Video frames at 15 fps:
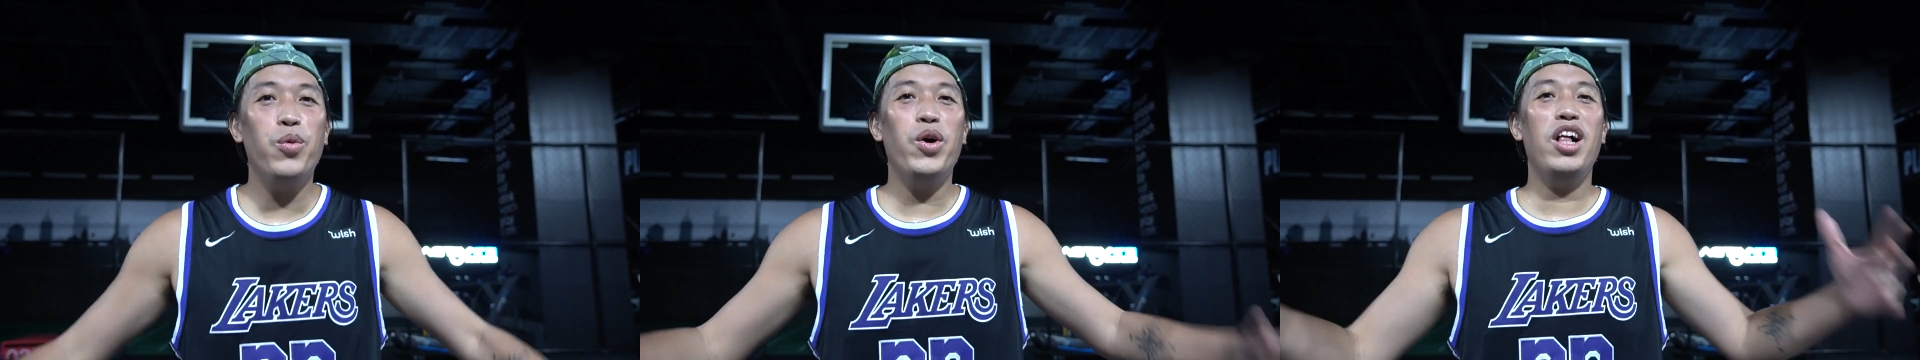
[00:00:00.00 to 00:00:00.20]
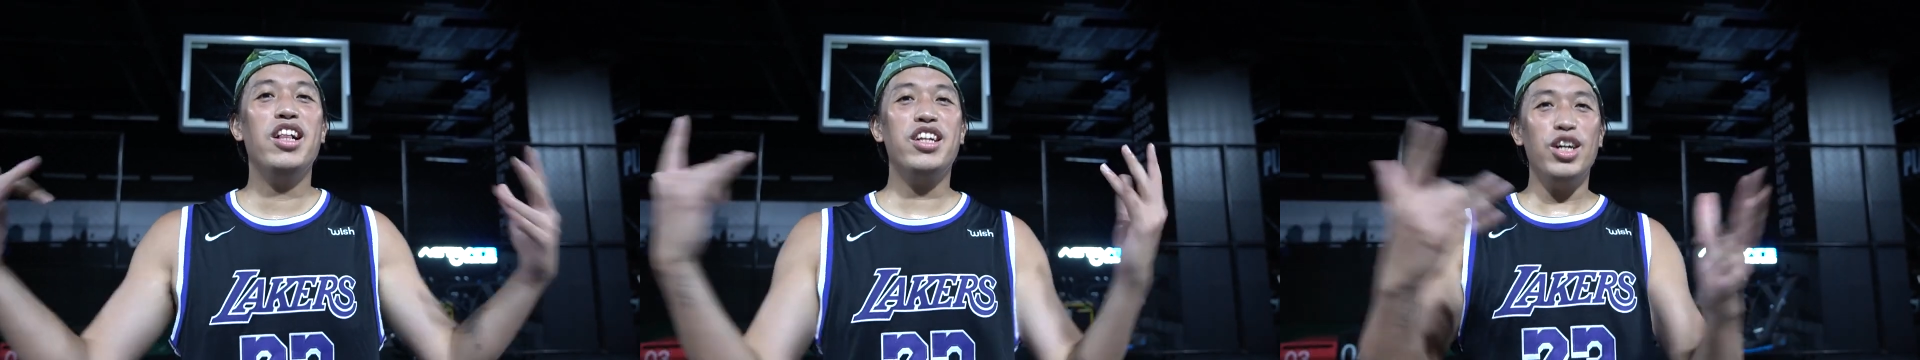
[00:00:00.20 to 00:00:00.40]

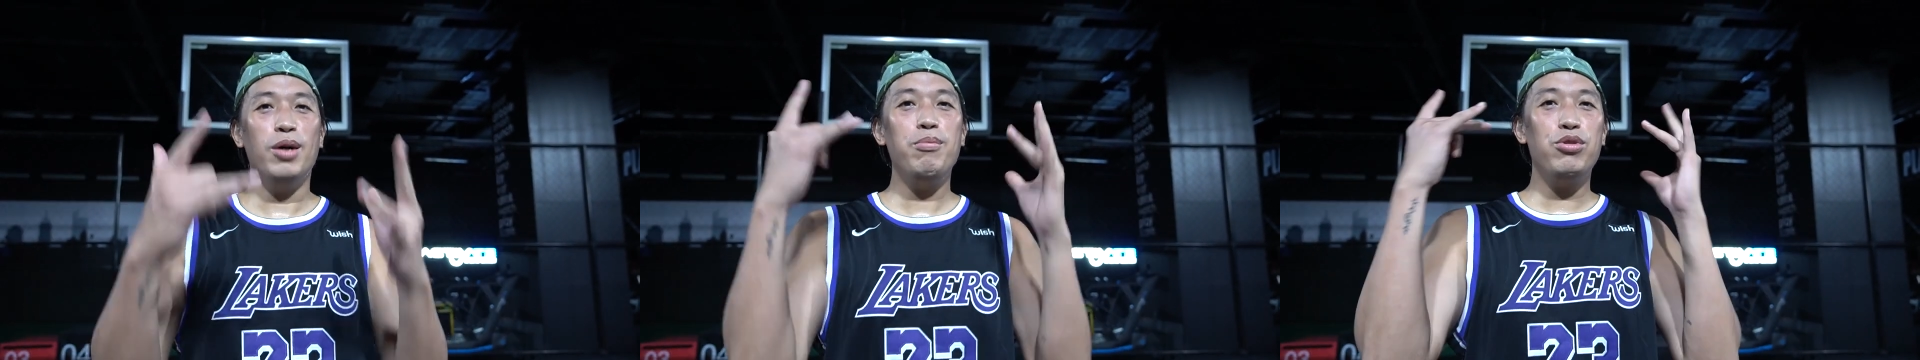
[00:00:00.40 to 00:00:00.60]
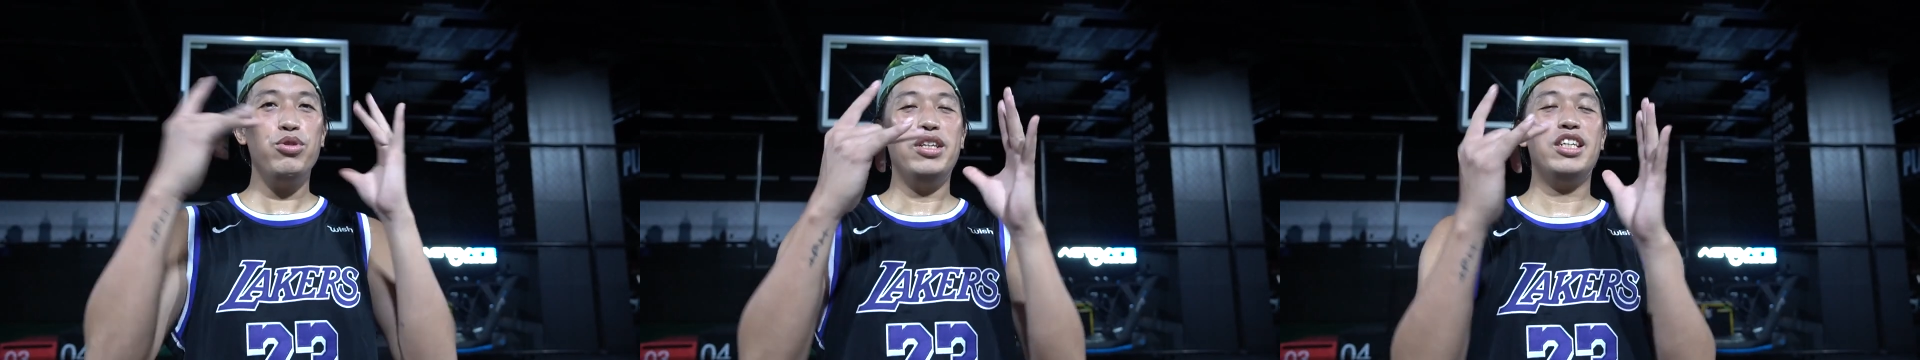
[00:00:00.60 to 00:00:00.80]

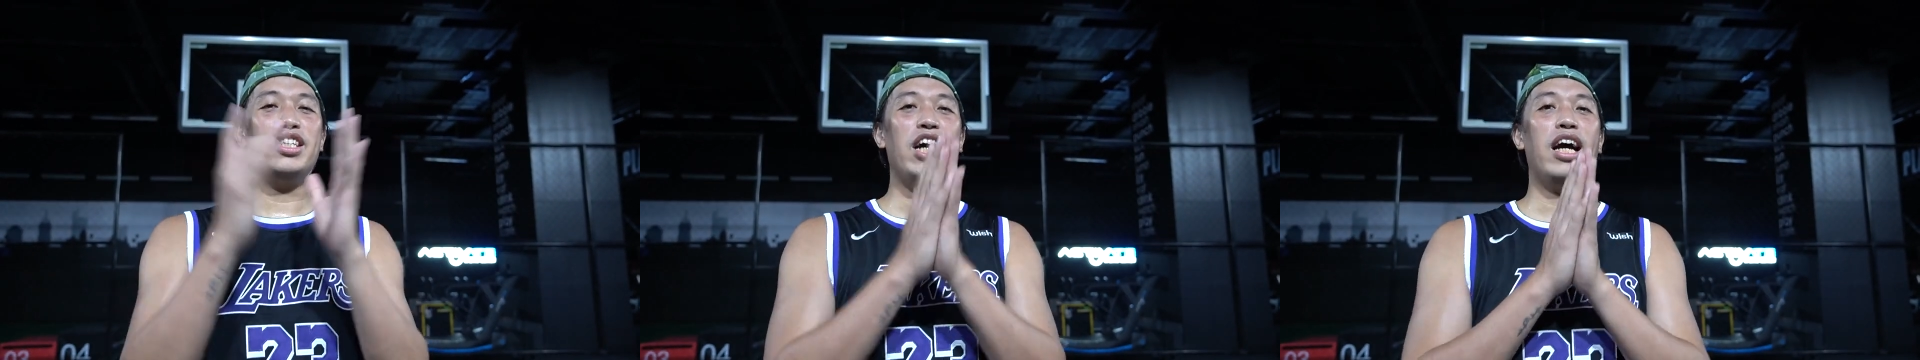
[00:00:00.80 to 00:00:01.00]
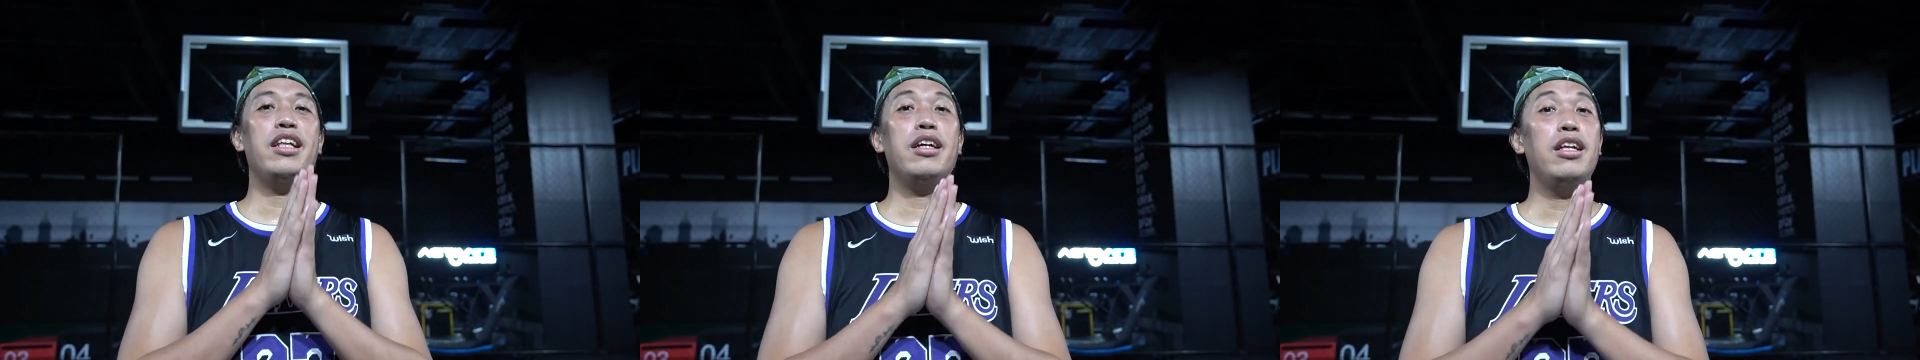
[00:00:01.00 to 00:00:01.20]
Welcome to the
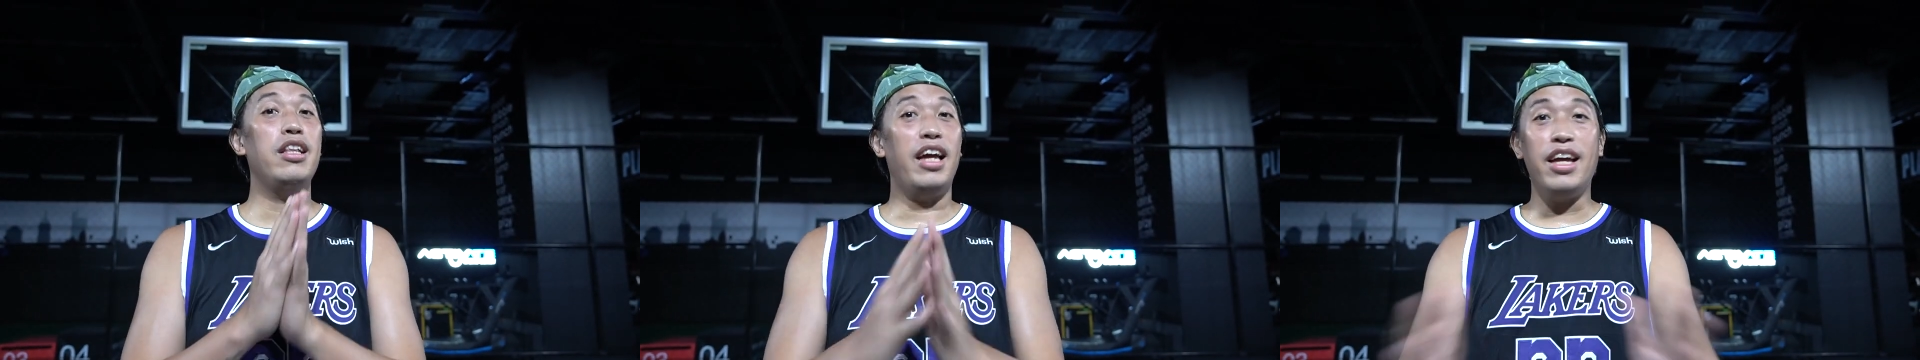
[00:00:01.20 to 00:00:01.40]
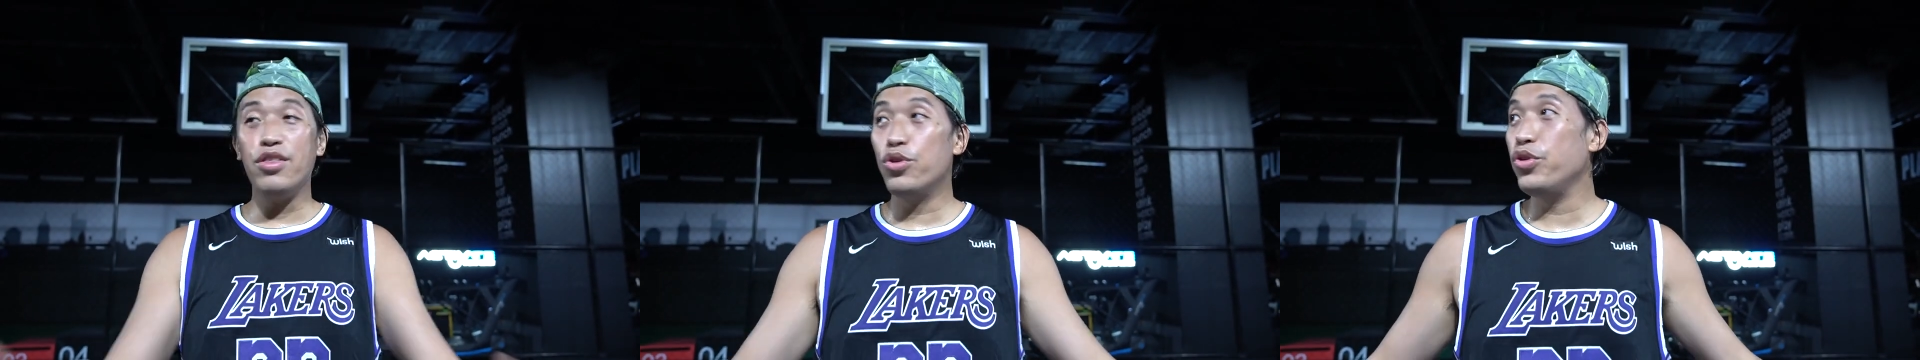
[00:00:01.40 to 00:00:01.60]
channel,
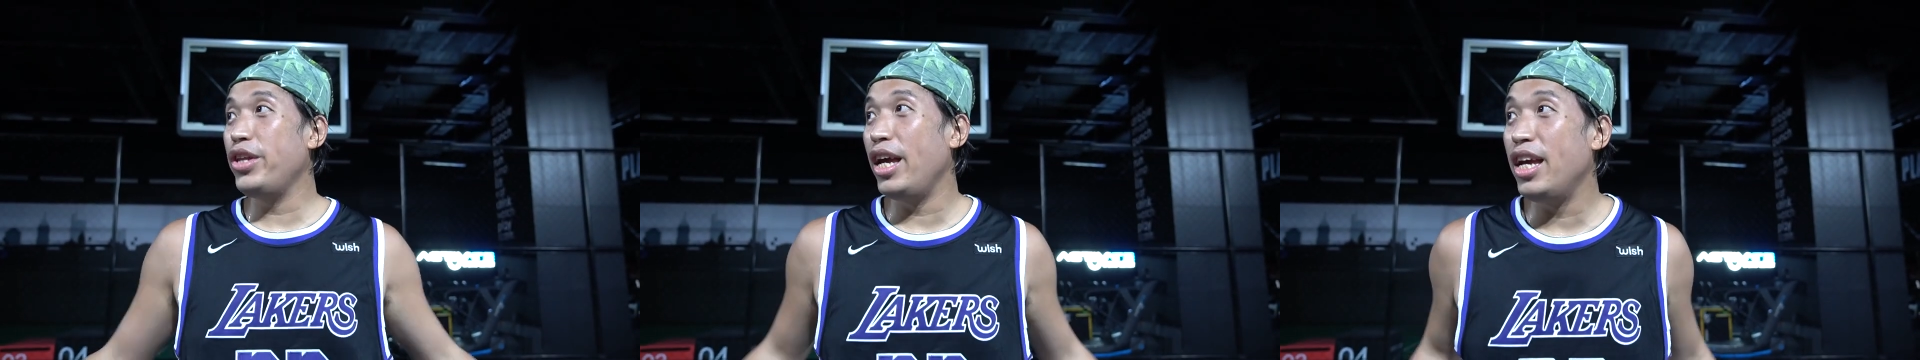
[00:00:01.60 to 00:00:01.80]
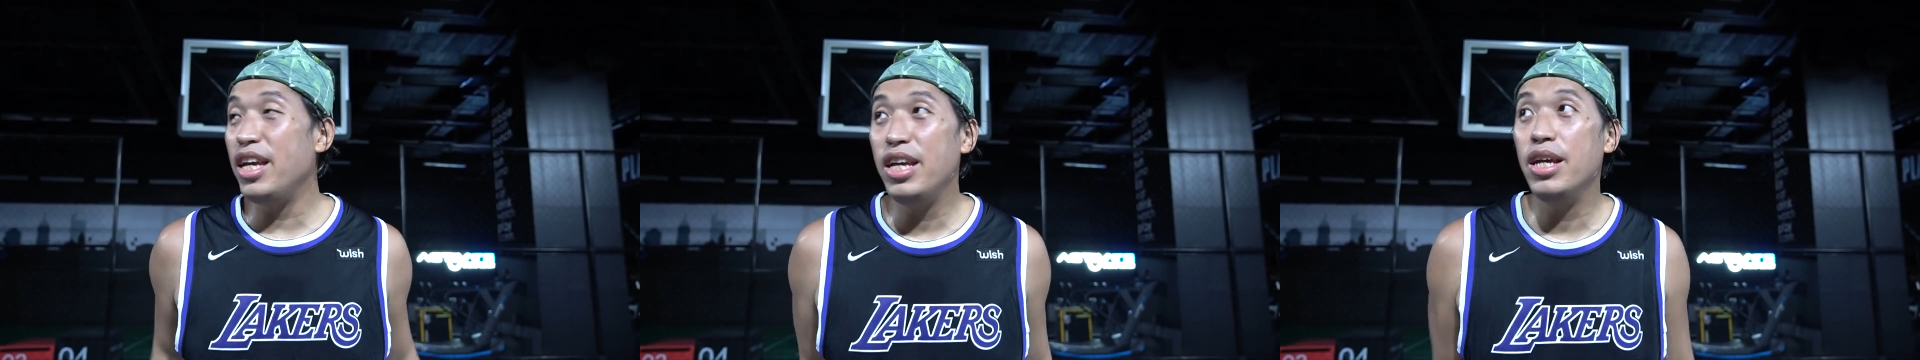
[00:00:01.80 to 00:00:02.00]
and
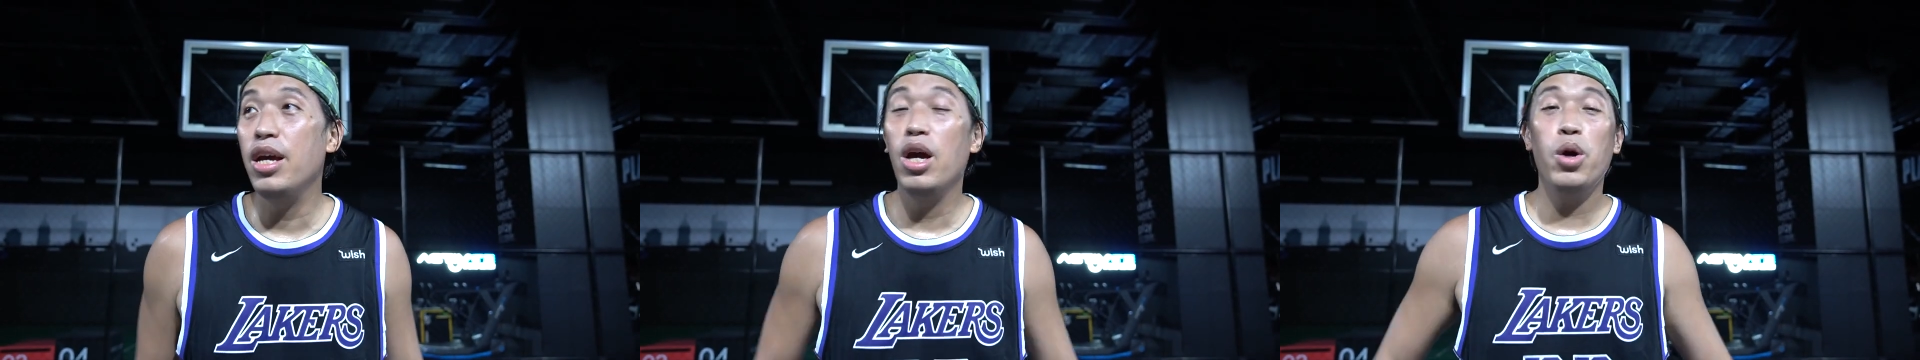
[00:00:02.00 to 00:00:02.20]
today